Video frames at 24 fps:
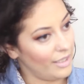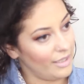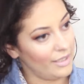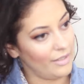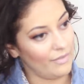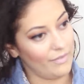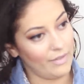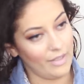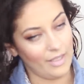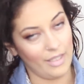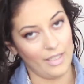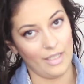to
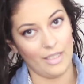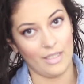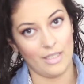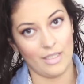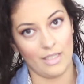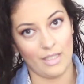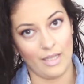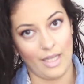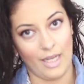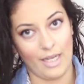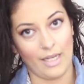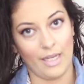leave it in
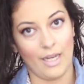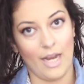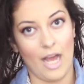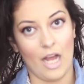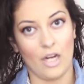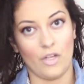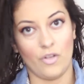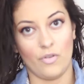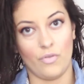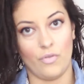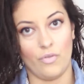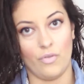its like
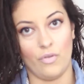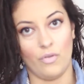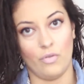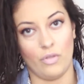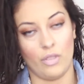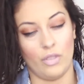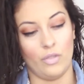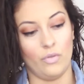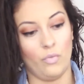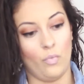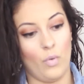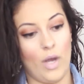natural,
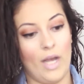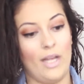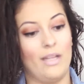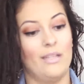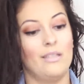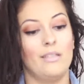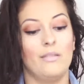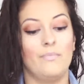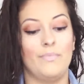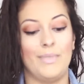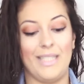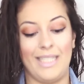just wet
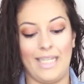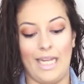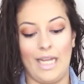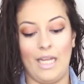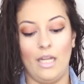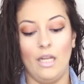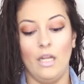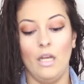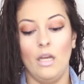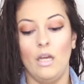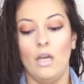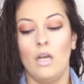
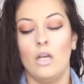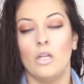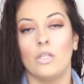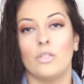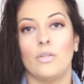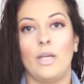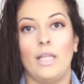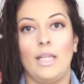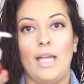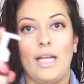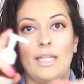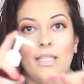state. So
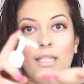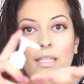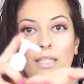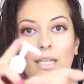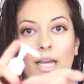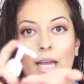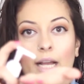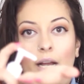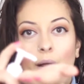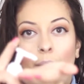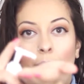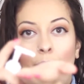I like to
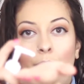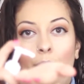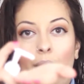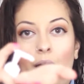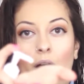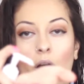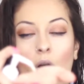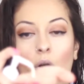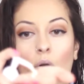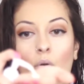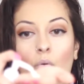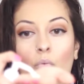take
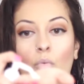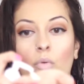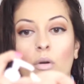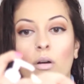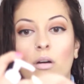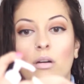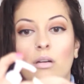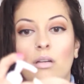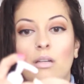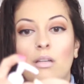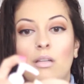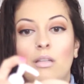about
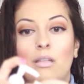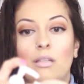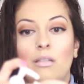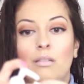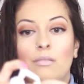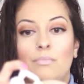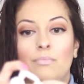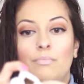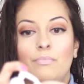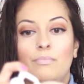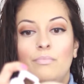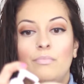
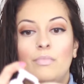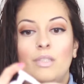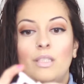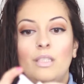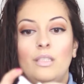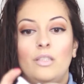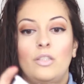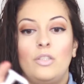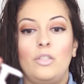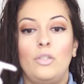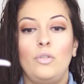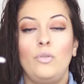1
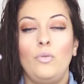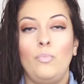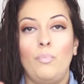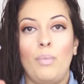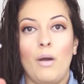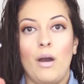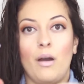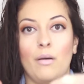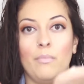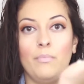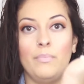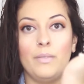to 2
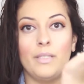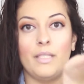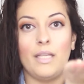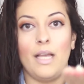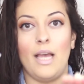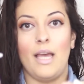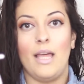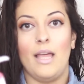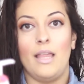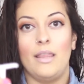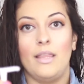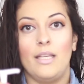pumps,
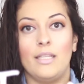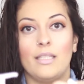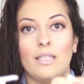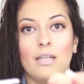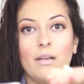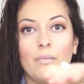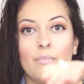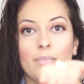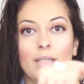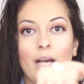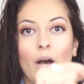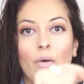and this
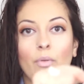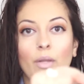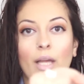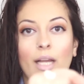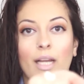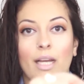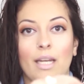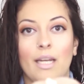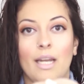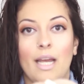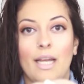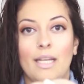comes out like
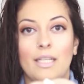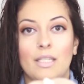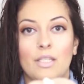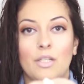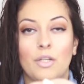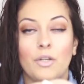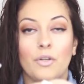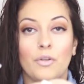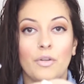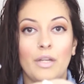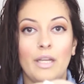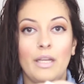a nice
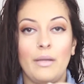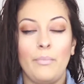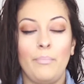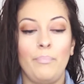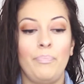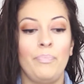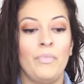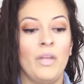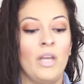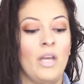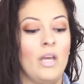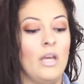cream,
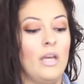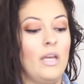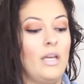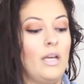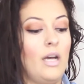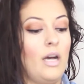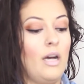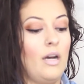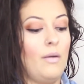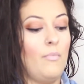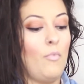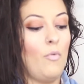
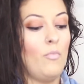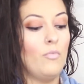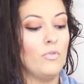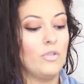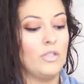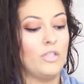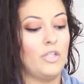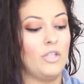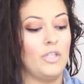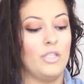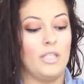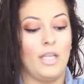
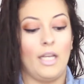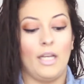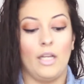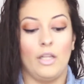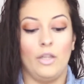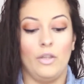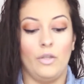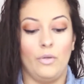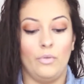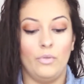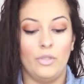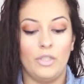almost just like a
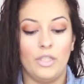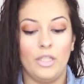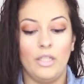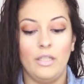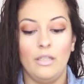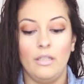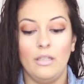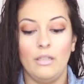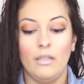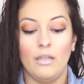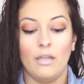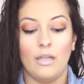
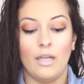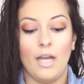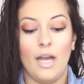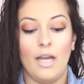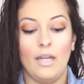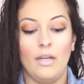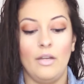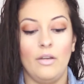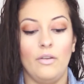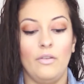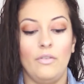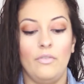lotion
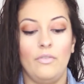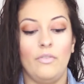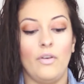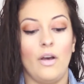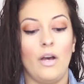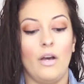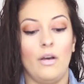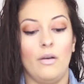kind of